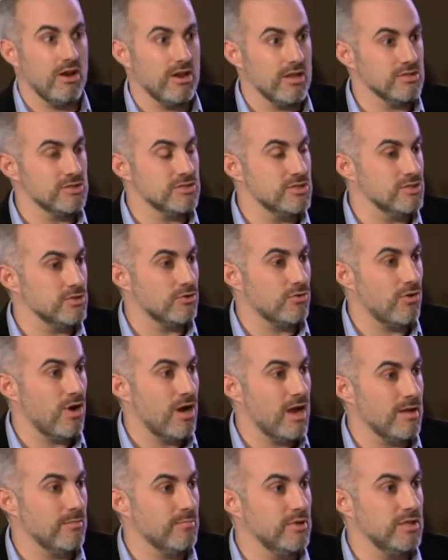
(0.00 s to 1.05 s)
The audience is
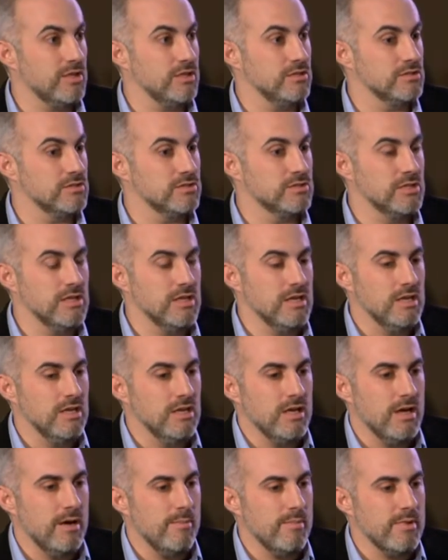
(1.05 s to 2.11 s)
crying because
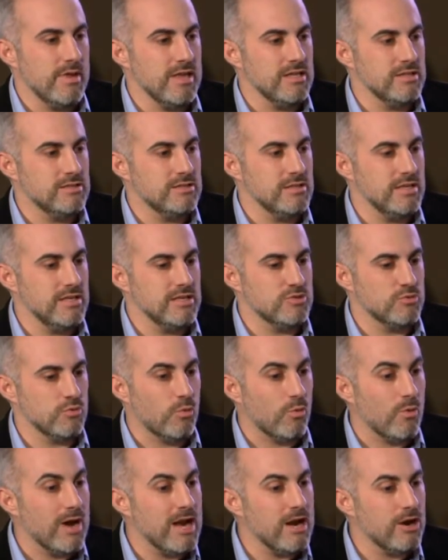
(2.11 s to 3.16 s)
it's
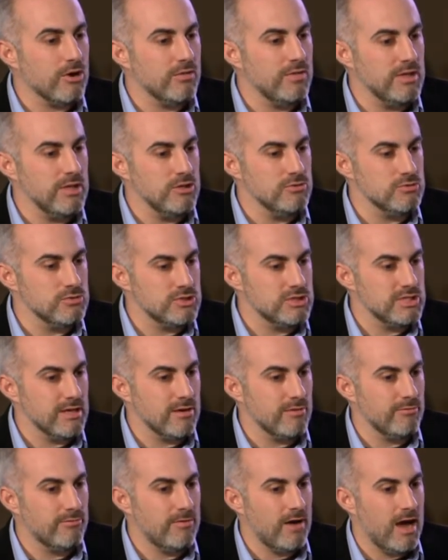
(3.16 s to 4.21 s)
rare that you
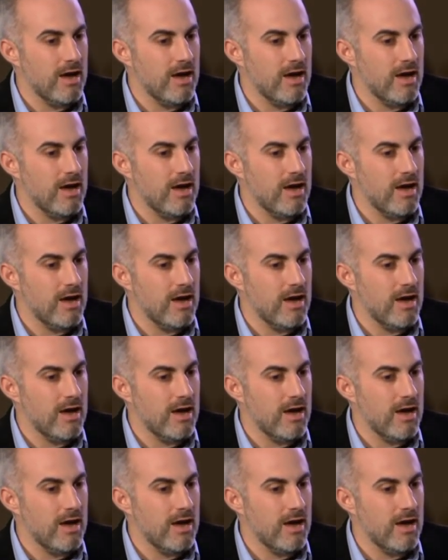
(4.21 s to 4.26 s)
see a